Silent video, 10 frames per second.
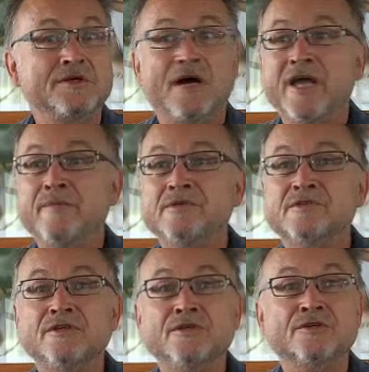I am in
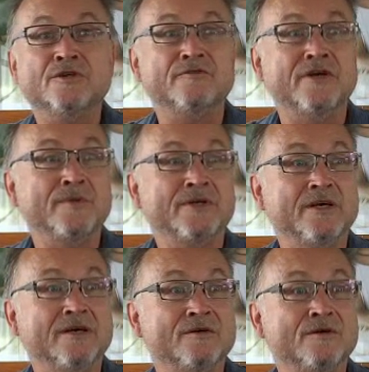the lineage of Ramana,
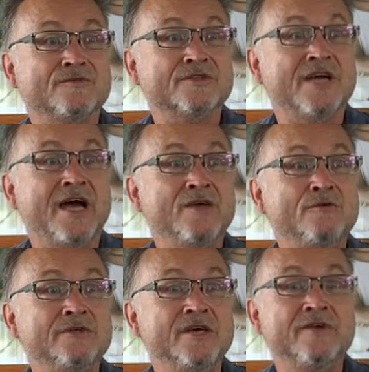of the guy
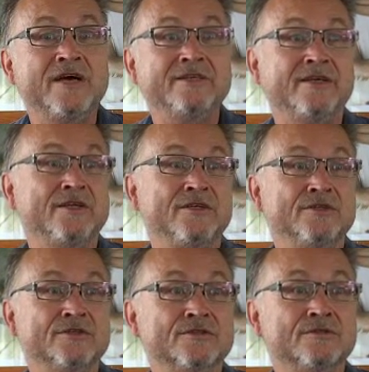who never had any
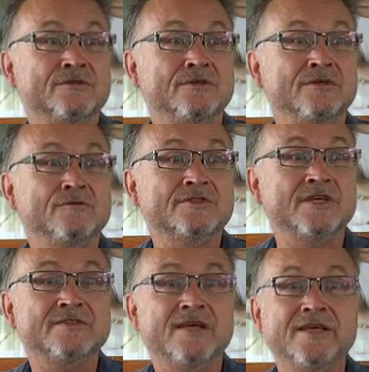lineage, who
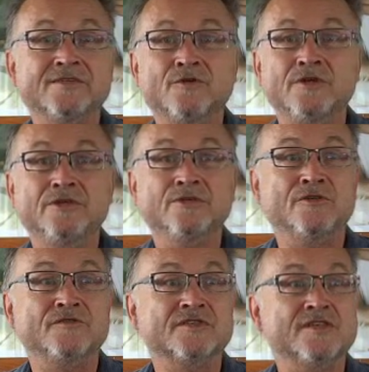said there is no lineage
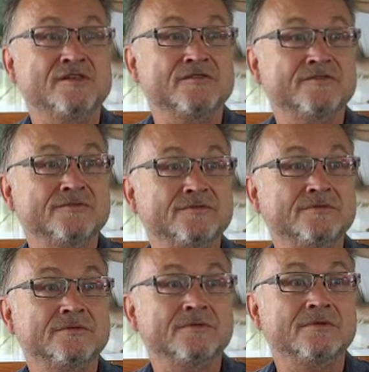of the self.
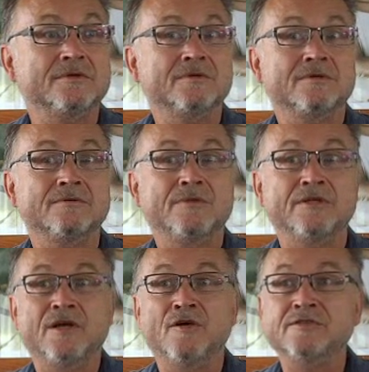
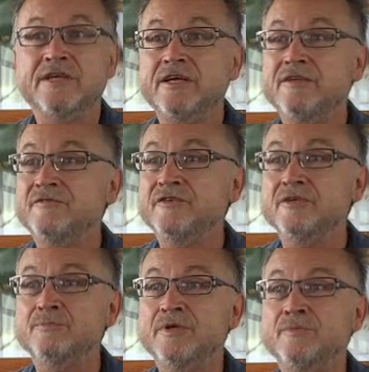But now there are
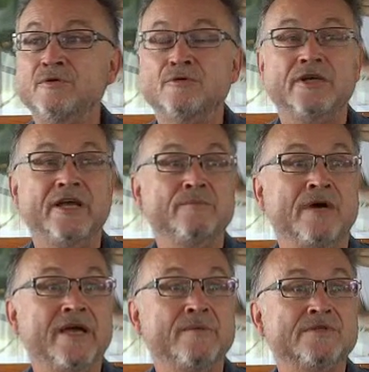infinite people who claim
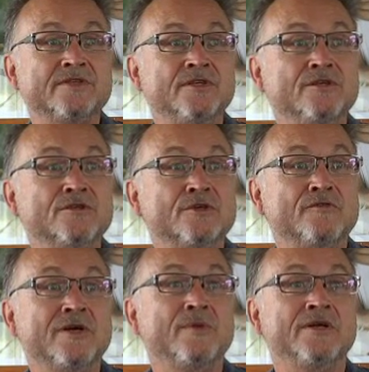I am in the lineage of
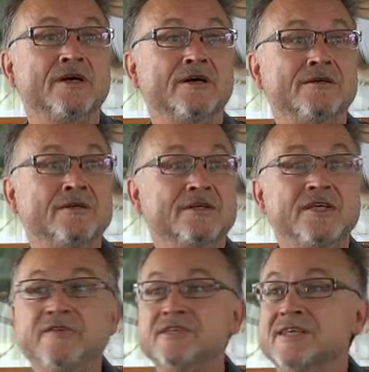Ramana,
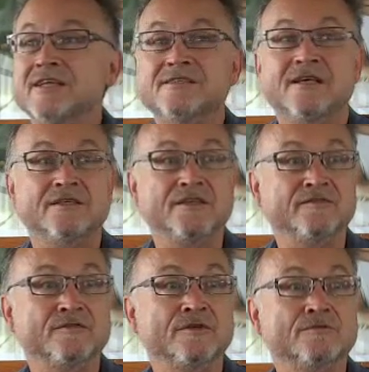giving satsang,
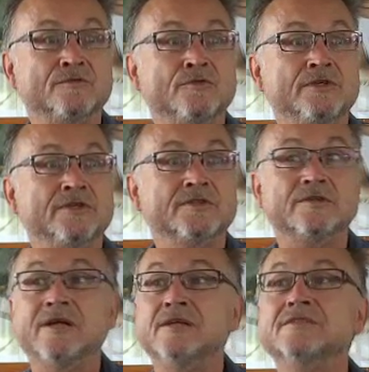doing in
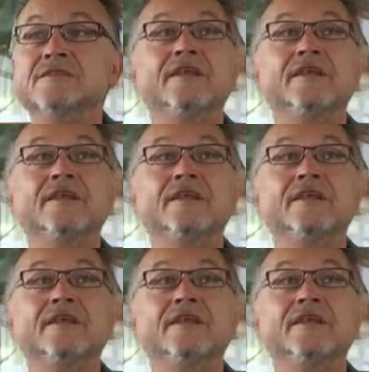the, in the